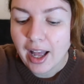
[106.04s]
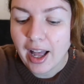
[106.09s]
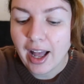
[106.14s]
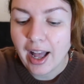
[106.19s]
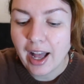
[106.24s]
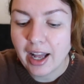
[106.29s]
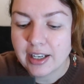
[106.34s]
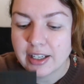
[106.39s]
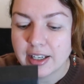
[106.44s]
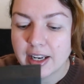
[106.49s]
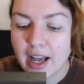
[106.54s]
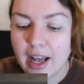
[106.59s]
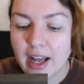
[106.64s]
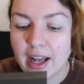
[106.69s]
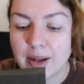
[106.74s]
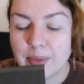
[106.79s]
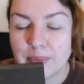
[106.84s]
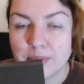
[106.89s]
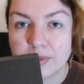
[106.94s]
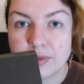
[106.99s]

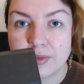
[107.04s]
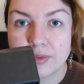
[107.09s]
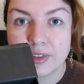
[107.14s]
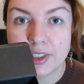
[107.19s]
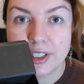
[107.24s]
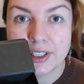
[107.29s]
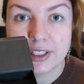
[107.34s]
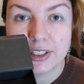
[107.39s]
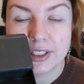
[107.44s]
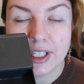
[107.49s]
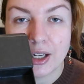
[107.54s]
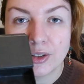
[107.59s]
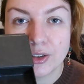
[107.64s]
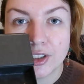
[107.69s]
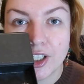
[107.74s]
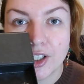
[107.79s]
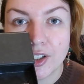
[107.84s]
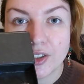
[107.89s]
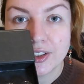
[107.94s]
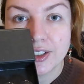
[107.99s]
And this is how it
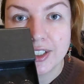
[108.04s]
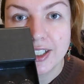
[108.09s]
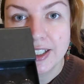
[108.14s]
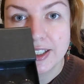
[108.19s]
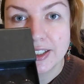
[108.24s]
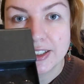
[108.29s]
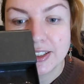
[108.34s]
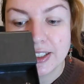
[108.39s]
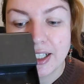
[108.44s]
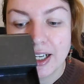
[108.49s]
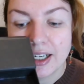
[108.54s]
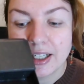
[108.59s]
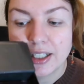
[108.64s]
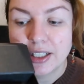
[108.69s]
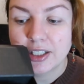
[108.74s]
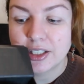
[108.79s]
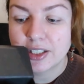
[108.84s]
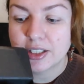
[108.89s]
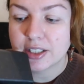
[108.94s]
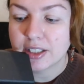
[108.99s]
looks
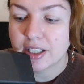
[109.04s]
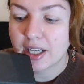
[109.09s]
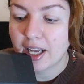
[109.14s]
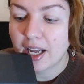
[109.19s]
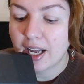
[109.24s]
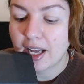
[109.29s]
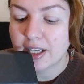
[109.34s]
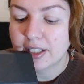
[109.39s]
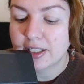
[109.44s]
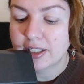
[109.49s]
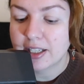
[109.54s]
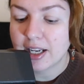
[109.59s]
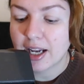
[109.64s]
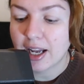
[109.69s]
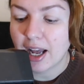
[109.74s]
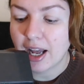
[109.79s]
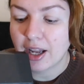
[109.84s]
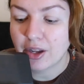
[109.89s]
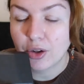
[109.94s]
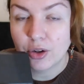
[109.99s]
inside. And
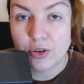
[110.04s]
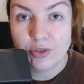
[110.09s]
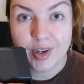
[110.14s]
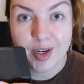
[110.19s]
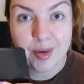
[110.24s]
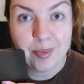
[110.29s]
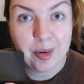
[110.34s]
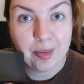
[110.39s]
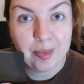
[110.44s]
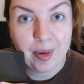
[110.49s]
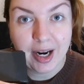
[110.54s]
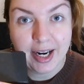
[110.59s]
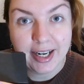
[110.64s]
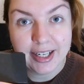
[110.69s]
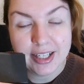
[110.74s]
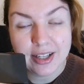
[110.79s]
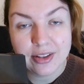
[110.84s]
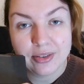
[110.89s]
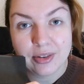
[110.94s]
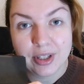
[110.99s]
I already
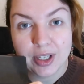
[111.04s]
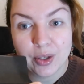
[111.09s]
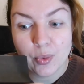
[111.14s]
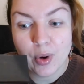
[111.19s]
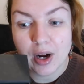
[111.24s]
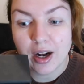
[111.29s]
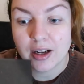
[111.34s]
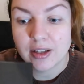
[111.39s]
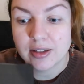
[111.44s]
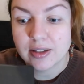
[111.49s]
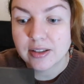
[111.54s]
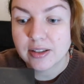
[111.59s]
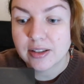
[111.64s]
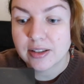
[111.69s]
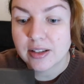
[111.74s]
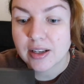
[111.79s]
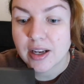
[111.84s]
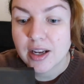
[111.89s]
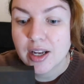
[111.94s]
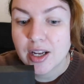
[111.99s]
prepared the 3
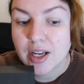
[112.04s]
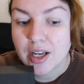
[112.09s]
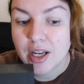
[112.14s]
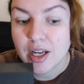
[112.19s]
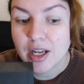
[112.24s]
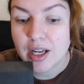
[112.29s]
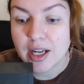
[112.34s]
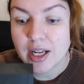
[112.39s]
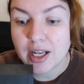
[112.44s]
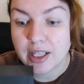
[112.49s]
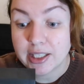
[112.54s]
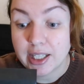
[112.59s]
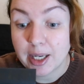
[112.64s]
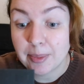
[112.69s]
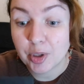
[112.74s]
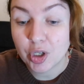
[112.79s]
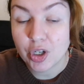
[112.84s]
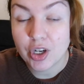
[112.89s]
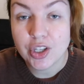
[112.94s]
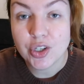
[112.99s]
ones that
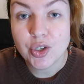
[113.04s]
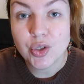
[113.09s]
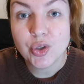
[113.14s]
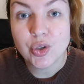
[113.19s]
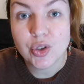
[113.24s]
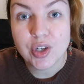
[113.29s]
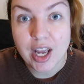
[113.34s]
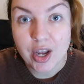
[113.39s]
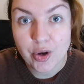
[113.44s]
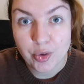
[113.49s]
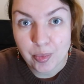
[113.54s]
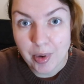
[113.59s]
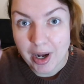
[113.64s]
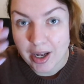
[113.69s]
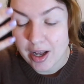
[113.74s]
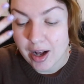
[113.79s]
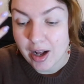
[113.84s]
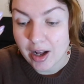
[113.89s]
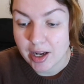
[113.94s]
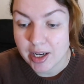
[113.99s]
I'm going to use today on
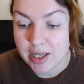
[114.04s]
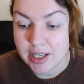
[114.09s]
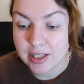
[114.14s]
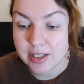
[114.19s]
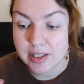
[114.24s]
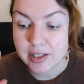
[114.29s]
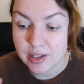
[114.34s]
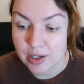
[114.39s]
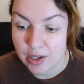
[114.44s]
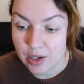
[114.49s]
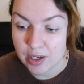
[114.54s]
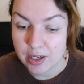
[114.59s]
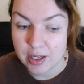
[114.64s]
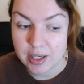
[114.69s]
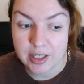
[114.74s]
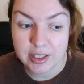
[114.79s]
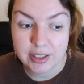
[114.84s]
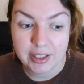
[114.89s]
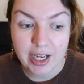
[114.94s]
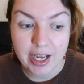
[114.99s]
my eyes.
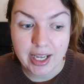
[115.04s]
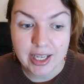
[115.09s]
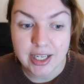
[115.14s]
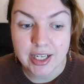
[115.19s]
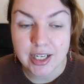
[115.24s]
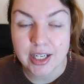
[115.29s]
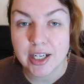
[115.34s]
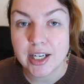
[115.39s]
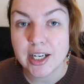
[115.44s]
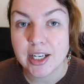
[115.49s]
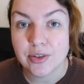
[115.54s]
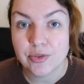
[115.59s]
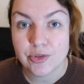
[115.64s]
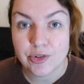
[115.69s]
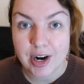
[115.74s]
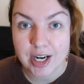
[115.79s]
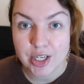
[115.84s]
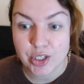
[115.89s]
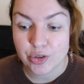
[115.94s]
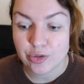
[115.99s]
They're here in
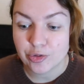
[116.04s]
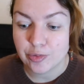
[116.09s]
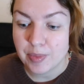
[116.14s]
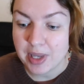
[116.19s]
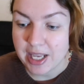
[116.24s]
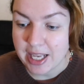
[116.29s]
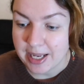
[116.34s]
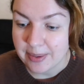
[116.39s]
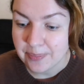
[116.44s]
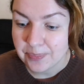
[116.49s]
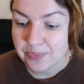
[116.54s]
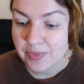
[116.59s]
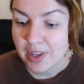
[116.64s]
front of me.